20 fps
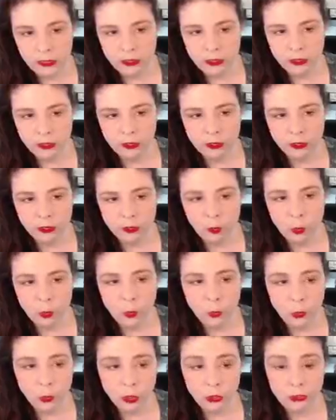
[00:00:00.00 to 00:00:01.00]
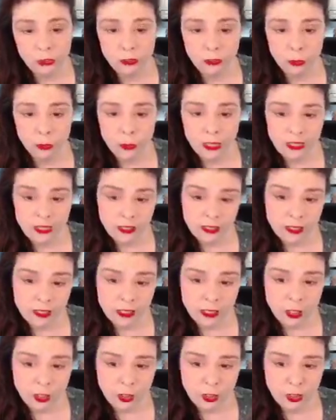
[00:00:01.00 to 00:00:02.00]
do one one of the ways
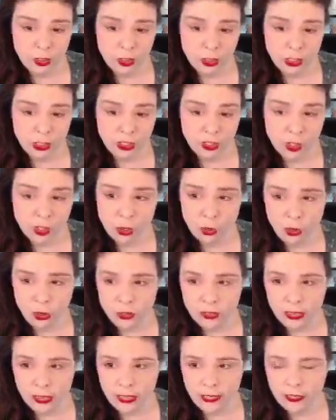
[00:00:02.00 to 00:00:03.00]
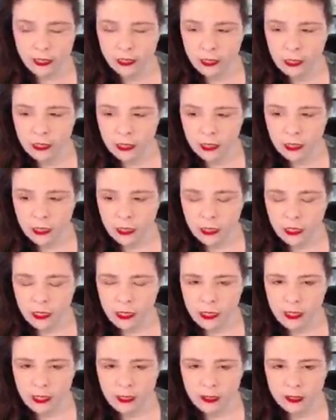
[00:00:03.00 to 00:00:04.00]
that you can ensure that
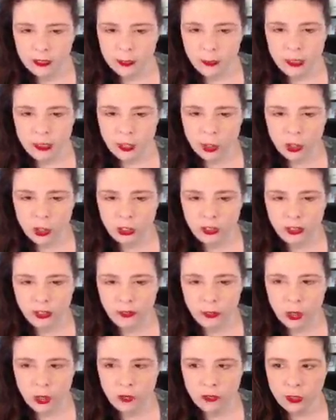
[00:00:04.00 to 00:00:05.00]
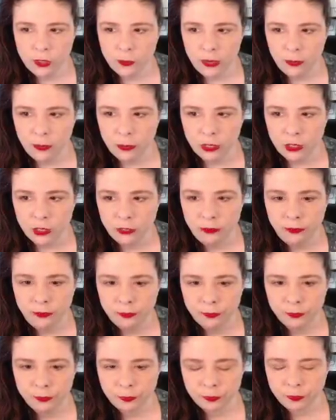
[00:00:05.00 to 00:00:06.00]
is make sure you have Harvest Map on
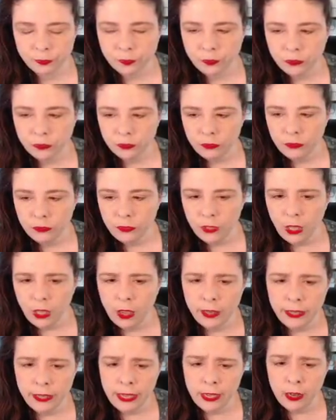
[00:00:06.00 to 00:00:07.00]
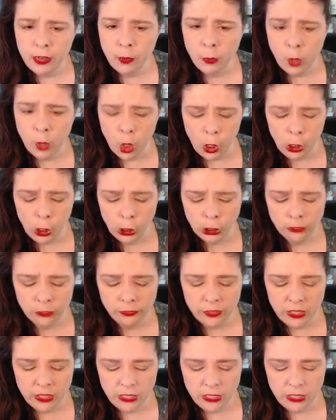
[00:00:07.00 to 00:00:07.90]
and hit up all of